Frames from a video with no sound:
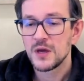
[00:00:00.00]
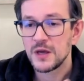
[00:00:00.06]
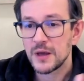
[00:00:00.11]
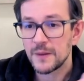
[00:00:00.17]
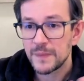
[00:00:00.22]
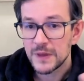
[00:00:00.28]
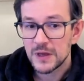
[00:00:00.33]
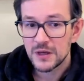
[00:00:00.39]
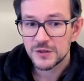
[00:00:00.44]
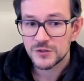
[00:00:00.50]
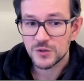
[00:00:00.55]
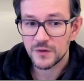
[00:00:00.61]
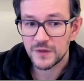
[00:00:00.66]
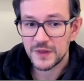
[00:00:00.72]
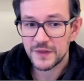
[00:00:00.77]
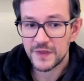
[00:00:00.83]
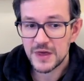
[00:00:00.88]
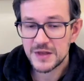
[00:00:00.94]
Yeah.
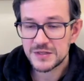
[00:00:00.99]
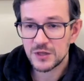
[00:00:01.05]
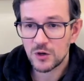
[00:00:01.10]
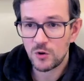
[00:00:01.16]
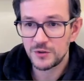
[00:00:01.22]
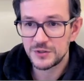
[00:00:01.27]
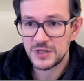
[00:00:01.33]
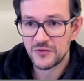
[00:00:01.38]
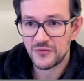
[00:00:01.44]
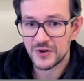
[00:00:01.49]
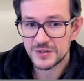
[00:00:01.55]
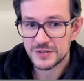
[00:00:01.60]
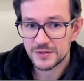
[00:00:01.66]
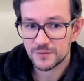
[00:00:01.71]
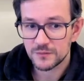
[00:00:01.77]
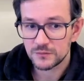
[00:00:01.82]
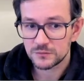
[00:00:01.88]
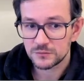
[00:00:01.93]
So that's the whole
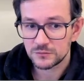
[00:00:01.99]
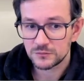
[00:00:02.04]
DFS.